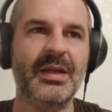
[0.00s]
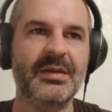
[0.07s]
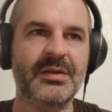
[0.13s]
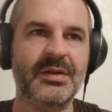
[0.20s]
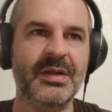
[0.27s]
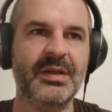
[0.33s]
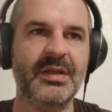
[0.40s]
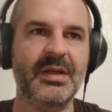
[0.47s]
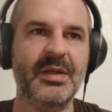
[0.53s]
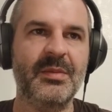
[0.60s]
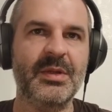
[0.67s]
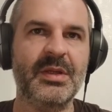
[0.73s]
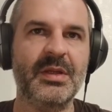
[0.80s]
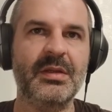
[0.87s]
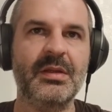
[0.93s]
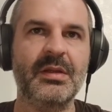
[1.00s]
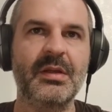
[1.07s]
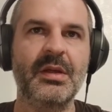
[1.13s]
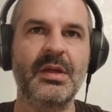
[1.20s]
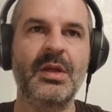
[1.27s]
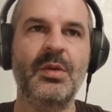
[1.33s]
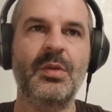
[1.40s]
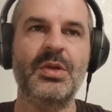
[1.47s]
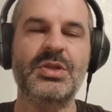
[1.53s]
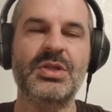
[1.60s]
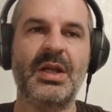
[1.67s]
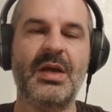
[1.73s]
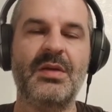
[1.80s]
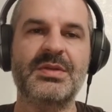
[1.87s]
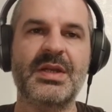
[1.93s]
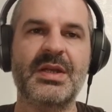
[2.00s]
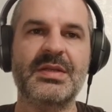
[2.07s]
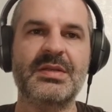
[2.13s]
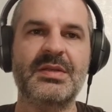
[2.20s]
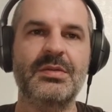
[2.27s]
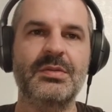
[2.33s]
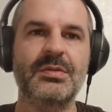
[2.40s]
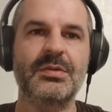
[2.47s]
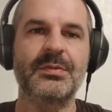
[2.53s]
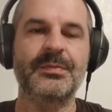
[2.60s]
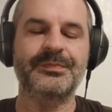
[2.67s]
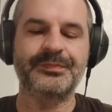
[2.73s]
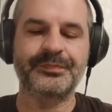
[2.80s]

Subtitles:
rate limited, which allows us to